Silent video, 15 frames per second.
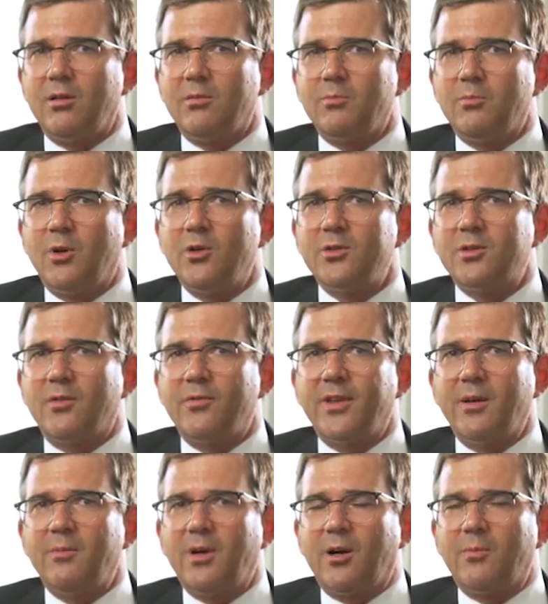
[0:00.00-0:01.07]
Most of
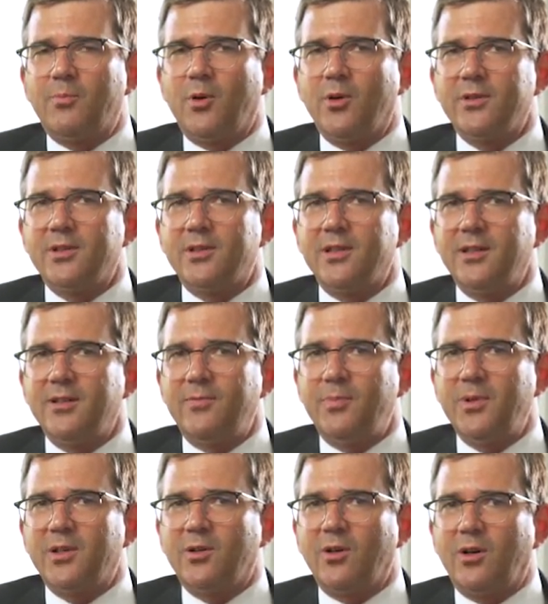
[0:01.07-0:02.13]
them are positive,
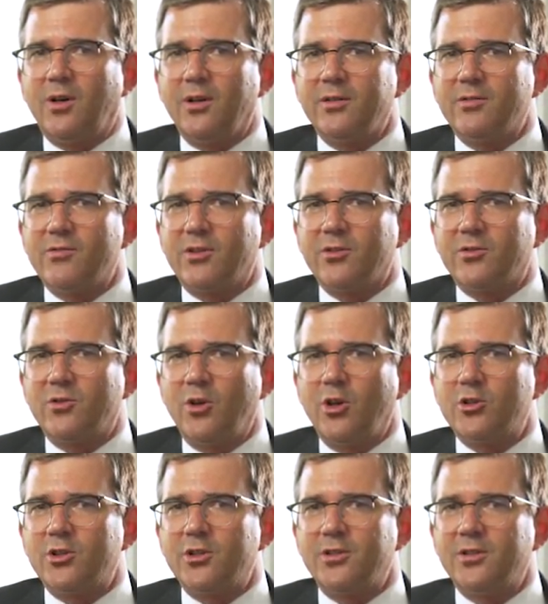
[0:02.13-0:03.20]
because the
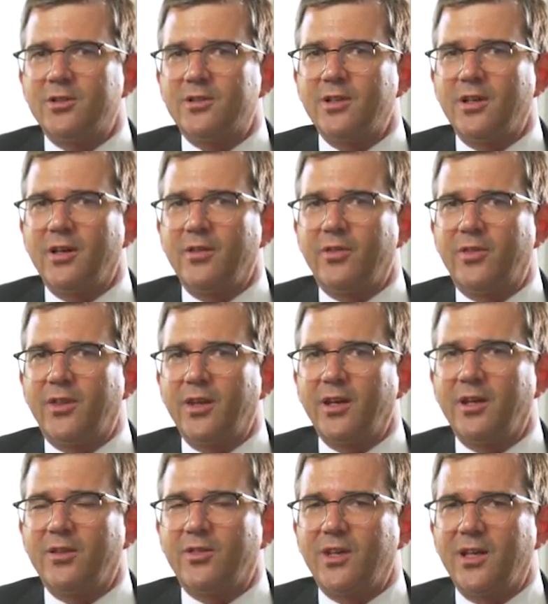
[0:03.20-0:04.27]
surgeons
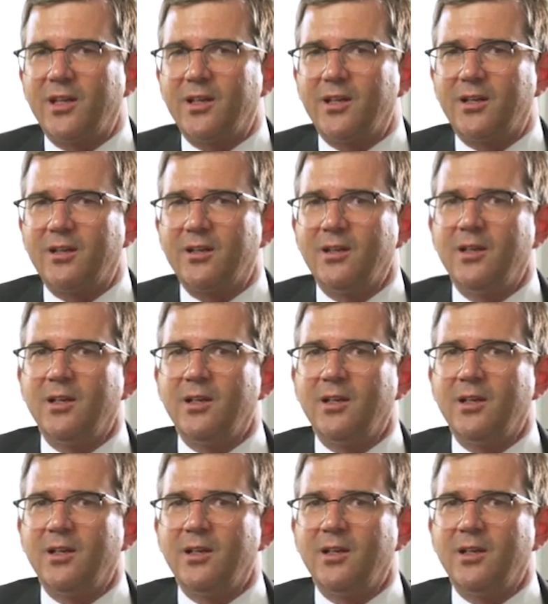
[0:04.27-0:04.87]
think